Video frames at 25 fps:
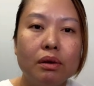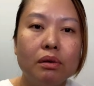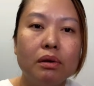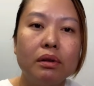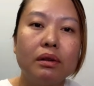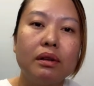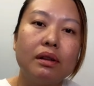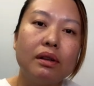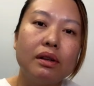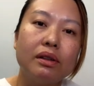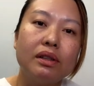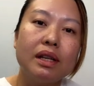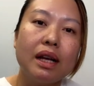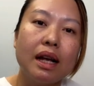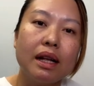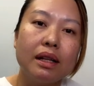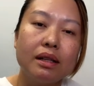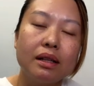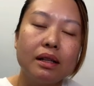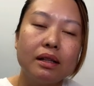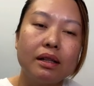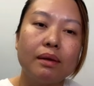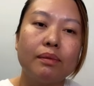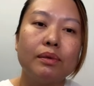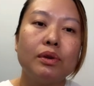the
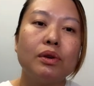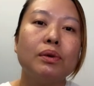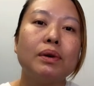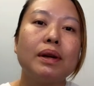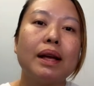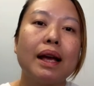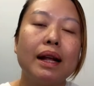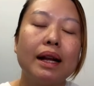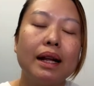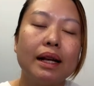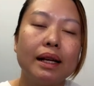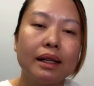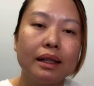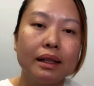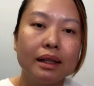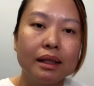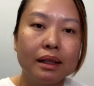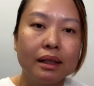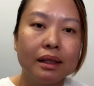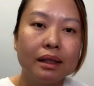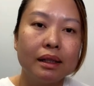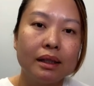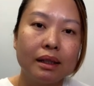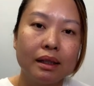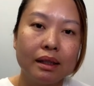chances of you getting
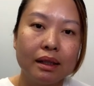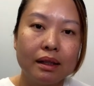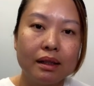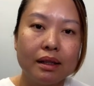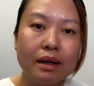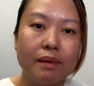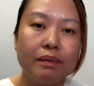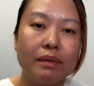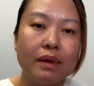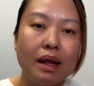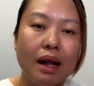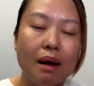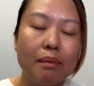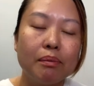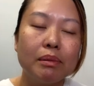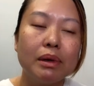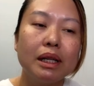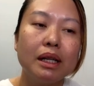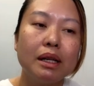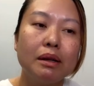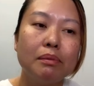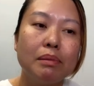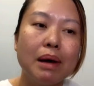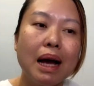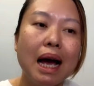some of that
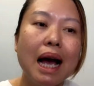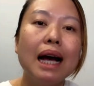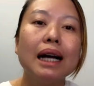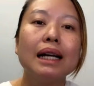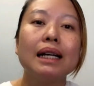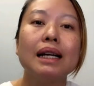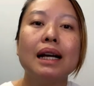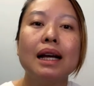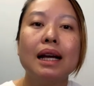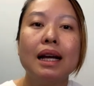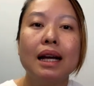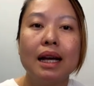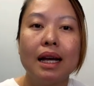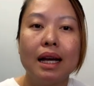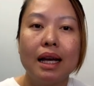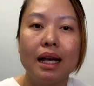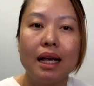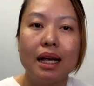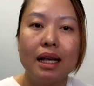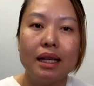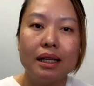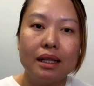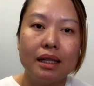money back is